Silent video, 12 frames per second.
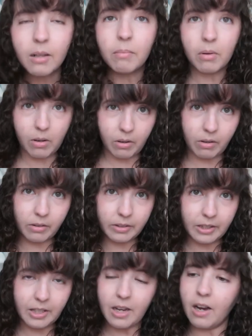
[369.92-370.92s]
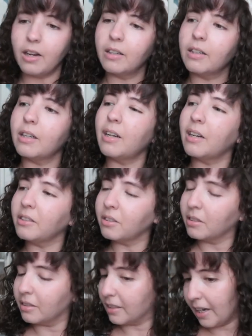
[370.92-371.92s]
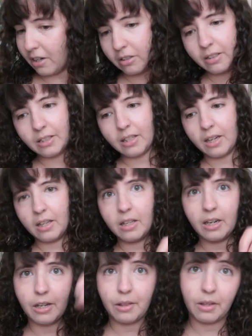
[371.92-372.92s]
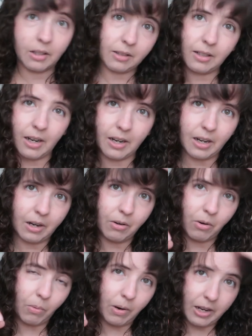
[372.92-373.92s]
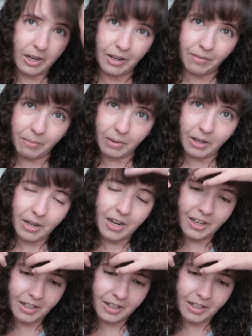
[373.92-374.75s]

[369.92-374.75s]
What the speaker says: But yeah, I just cannot stand anything tight. I don't know why I even made it.